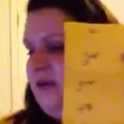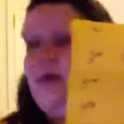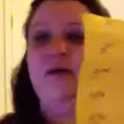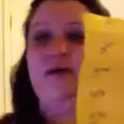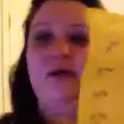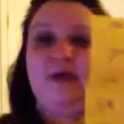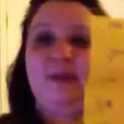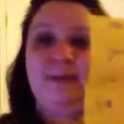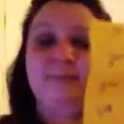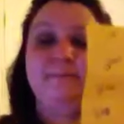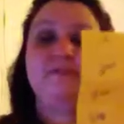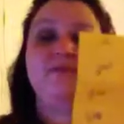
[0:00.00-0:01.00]
Okay,
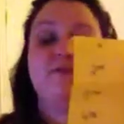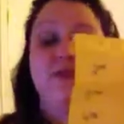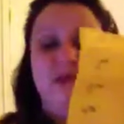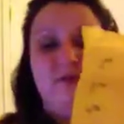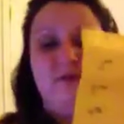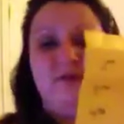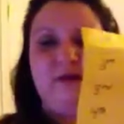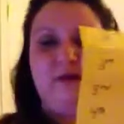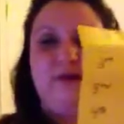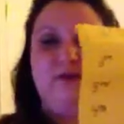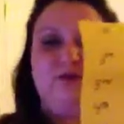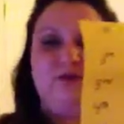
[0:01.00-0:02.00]
so now what
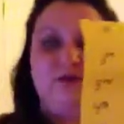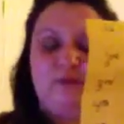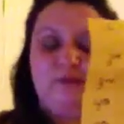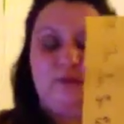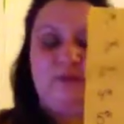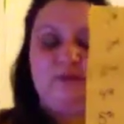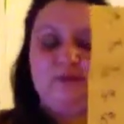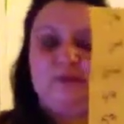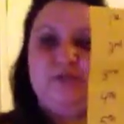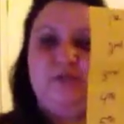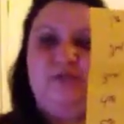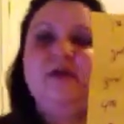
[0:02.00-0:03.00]
I'm going to
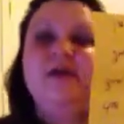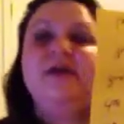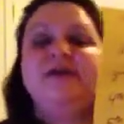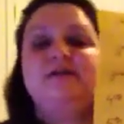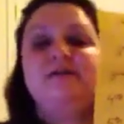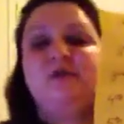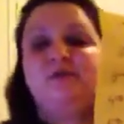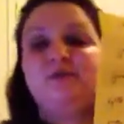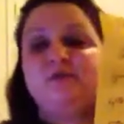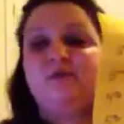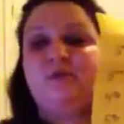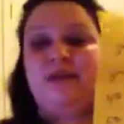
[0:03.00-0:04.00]
do is I'm going
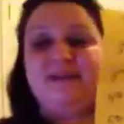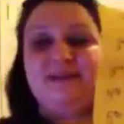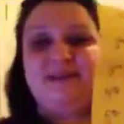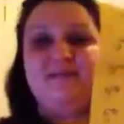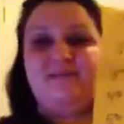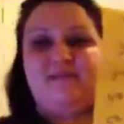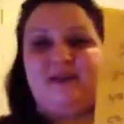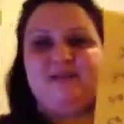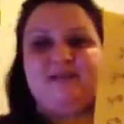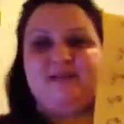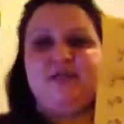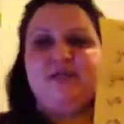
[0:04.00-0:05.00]
to write the
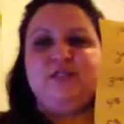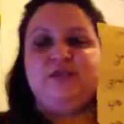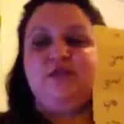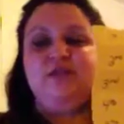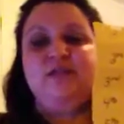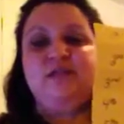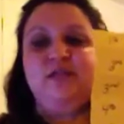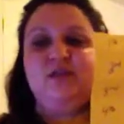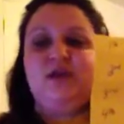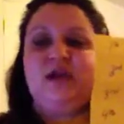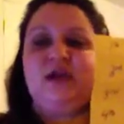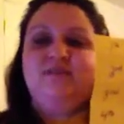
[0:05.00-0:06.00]
events. So you can
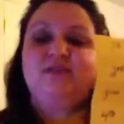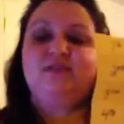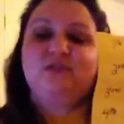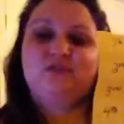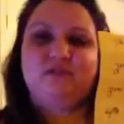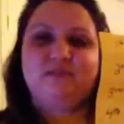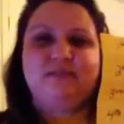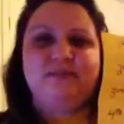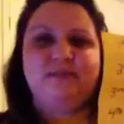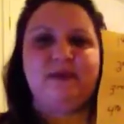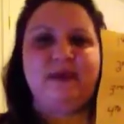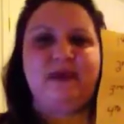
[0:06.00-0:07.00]
either have students
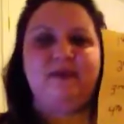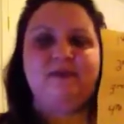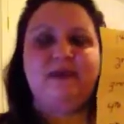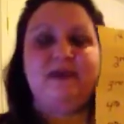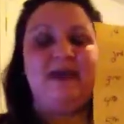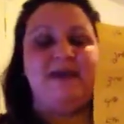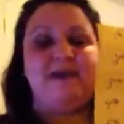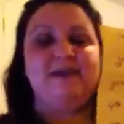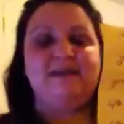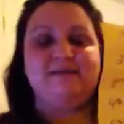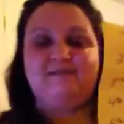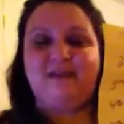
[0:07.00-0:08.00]
pick out the
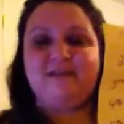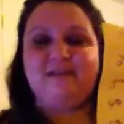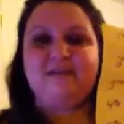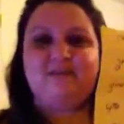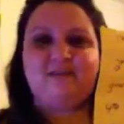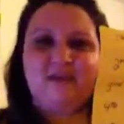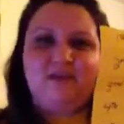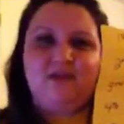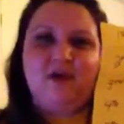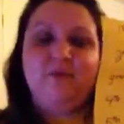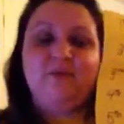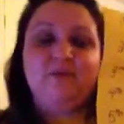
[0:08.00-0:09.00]
8 events that they
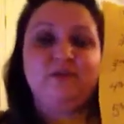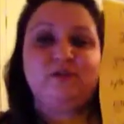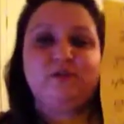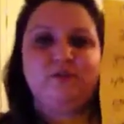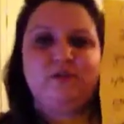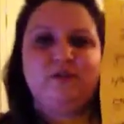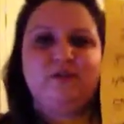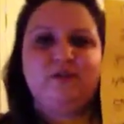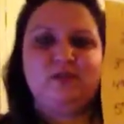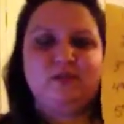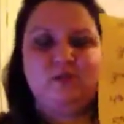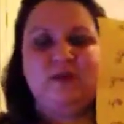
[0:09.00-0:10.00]
thought were most important in
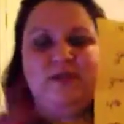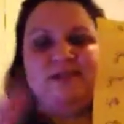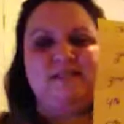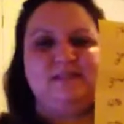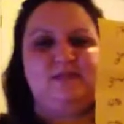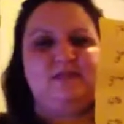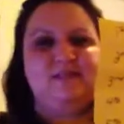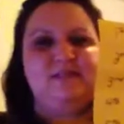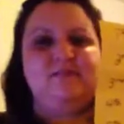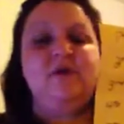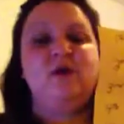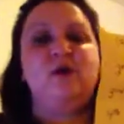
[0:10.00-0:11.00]
the story and sequence them,